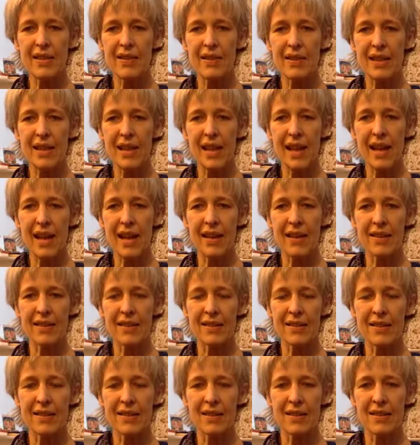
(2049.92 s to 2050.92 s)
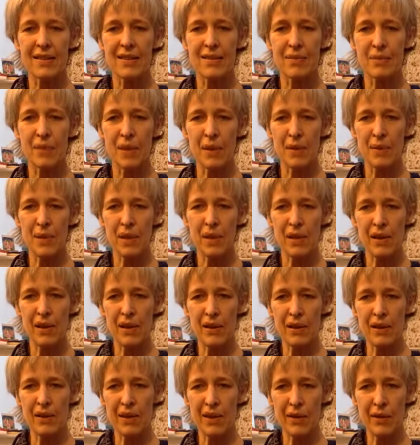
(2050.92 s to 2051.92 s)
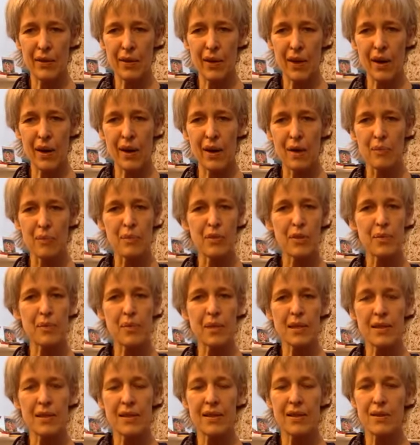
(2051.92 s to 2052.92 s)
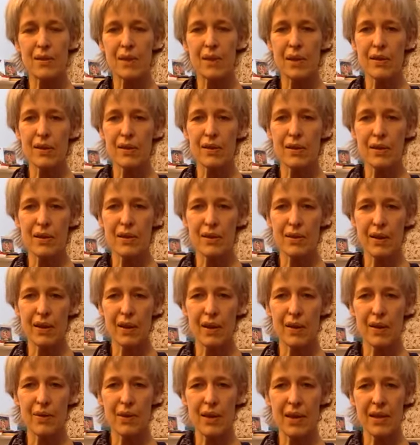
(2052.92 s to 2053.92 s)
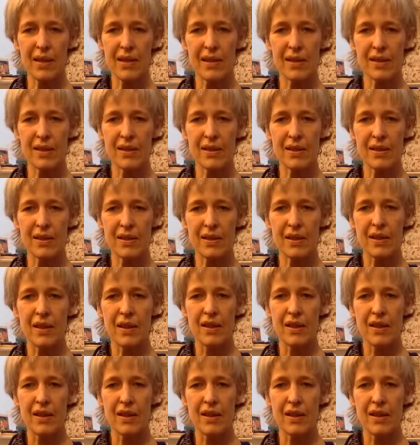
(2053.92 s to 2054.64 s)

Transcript: your legs, maybe lowering your arms a bit as well, so you're coming into